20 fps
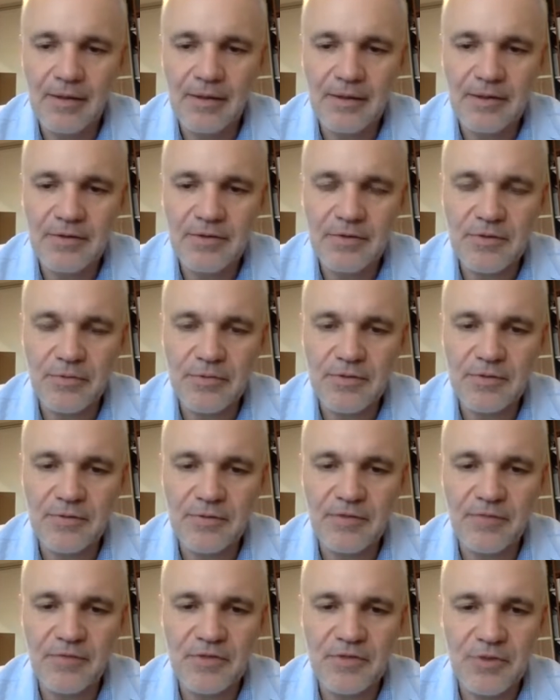So
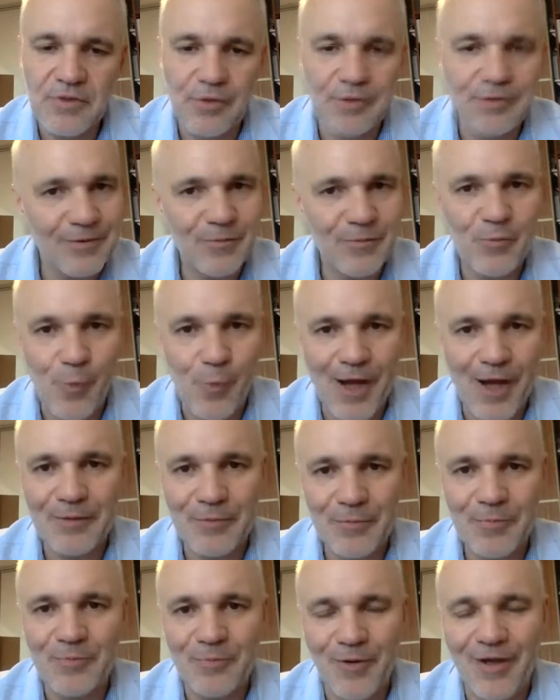it was not
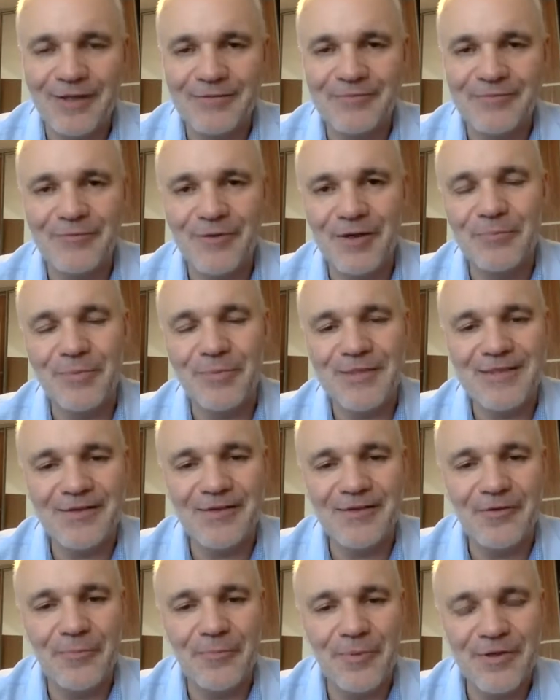one
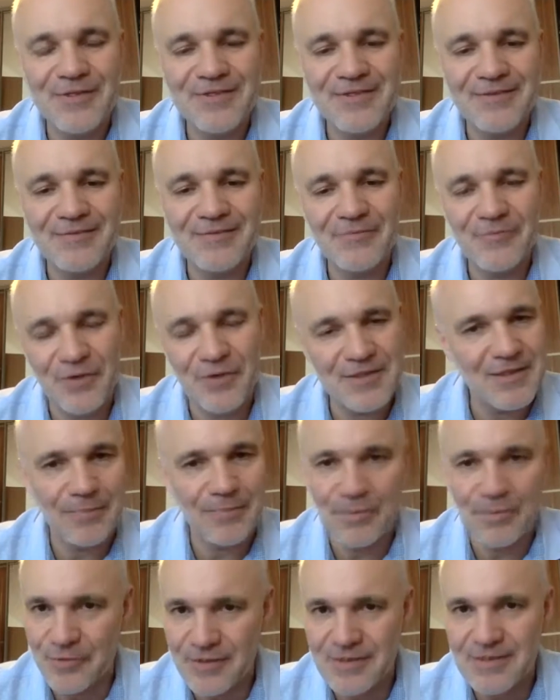particular person, for
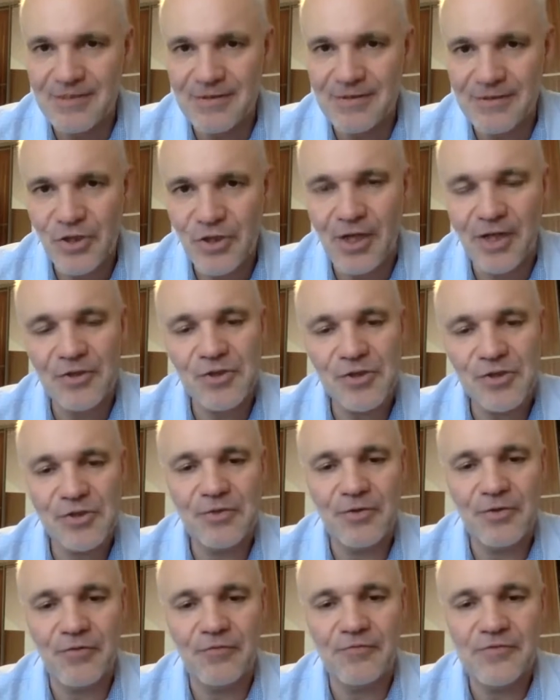example, who is in
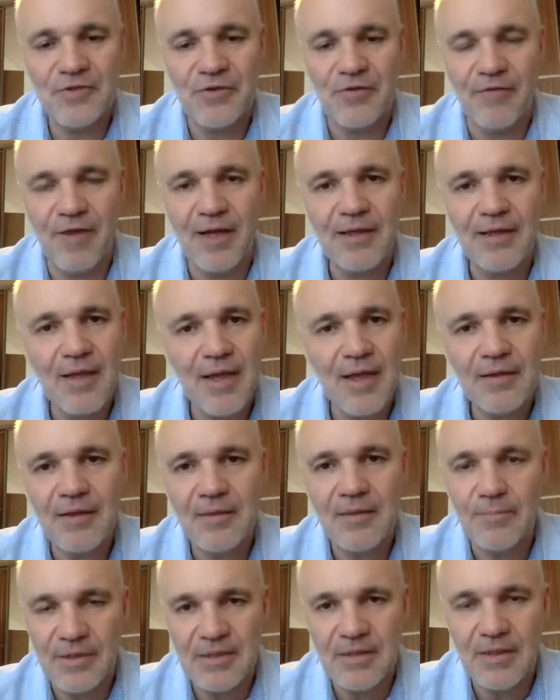charge of Slovakia
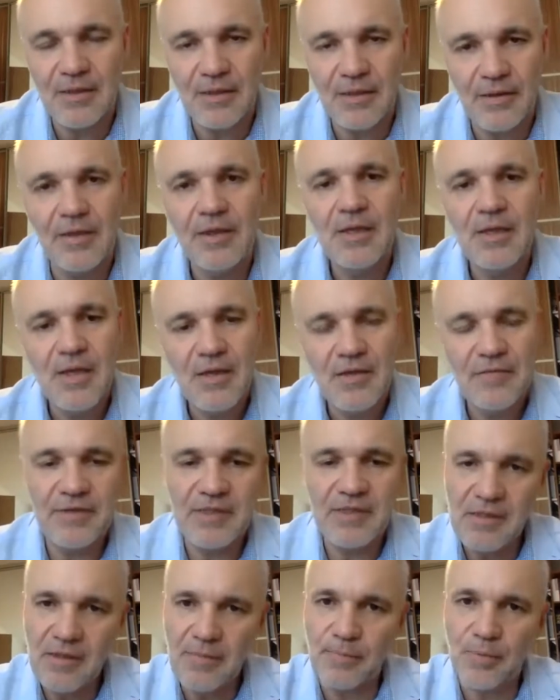in particular. We
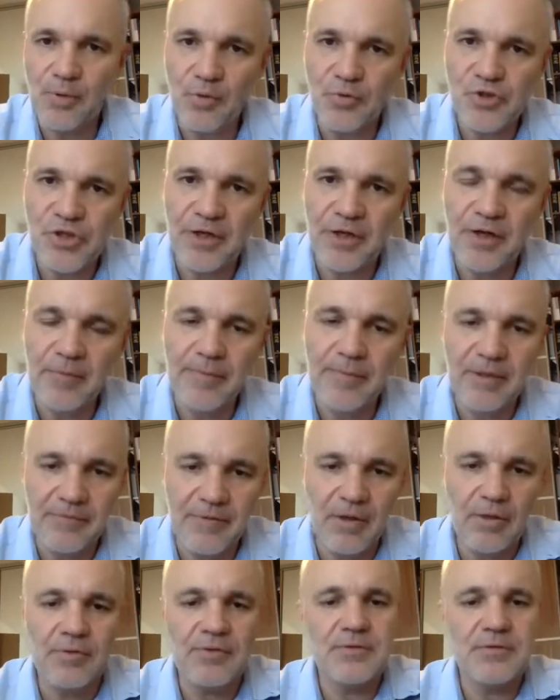did approach her, but
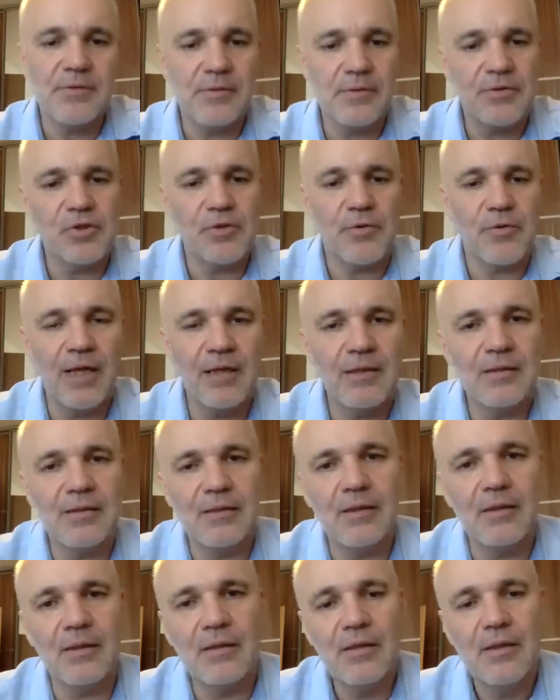we also tried
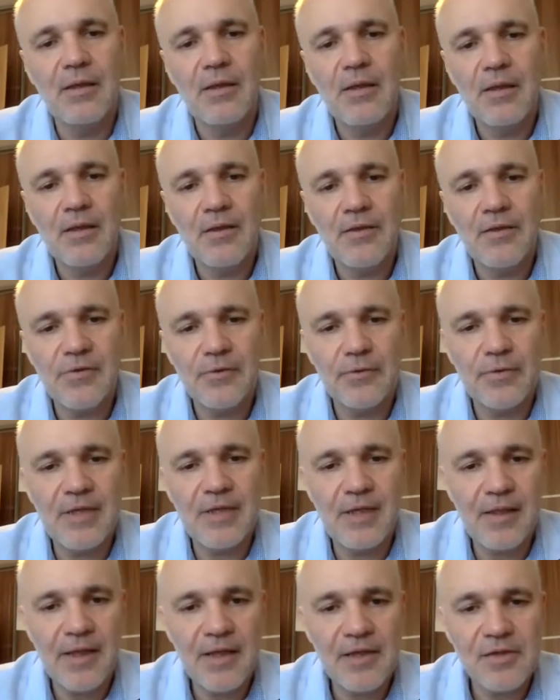through the
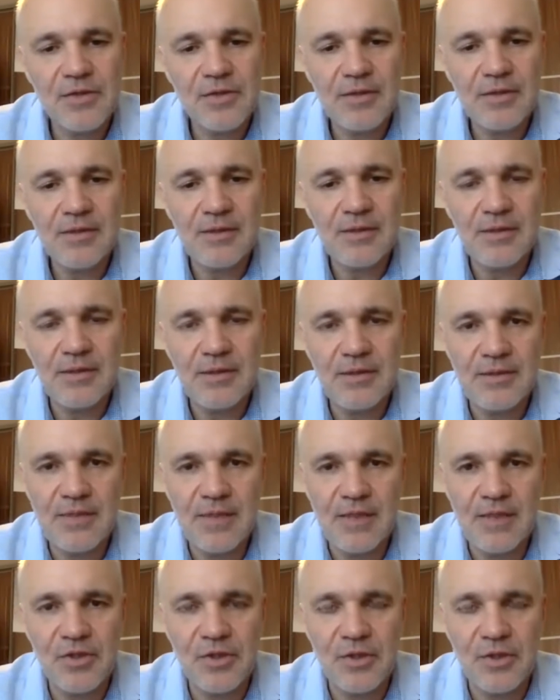election
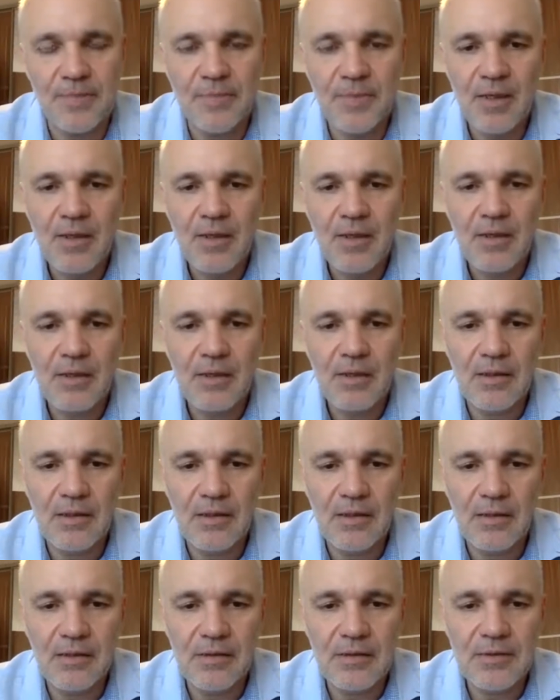section.
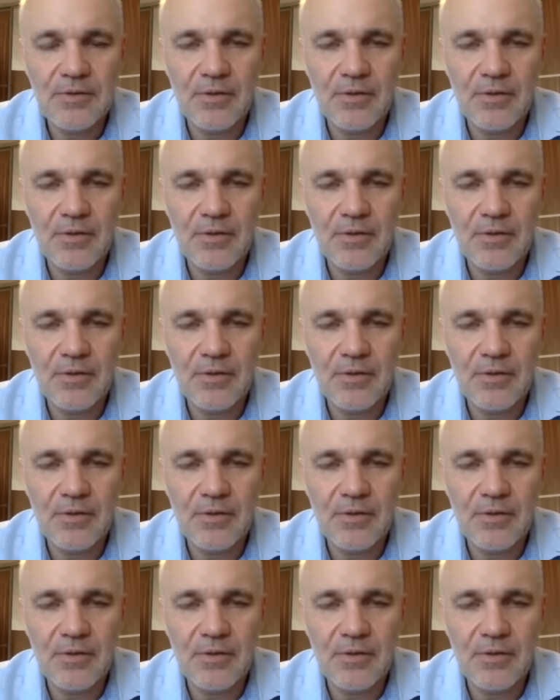And